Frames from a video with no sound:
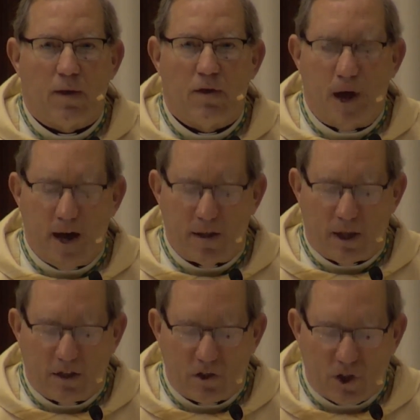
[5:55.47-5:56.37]
Death
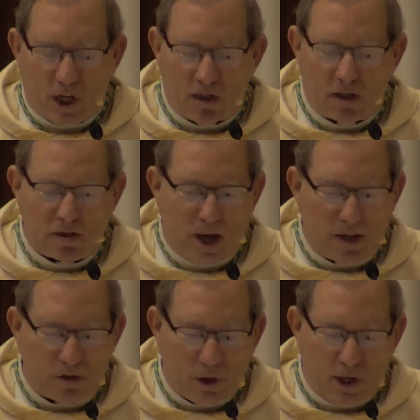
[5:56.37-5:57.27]
and sickness,
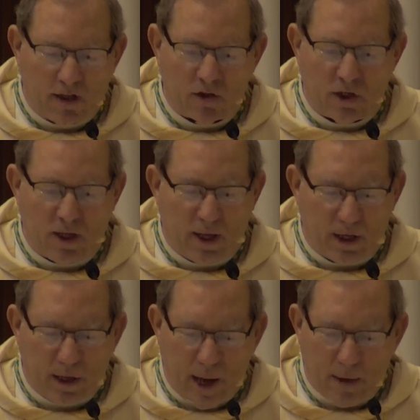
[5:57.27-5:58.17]
isolation,
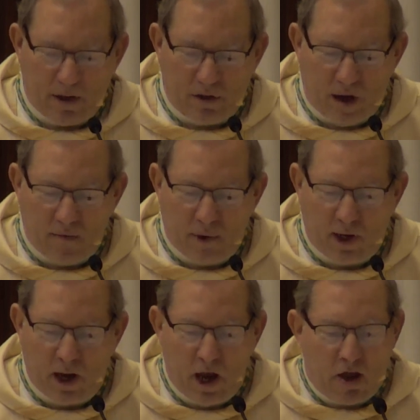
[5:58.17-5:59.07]
economic suffering,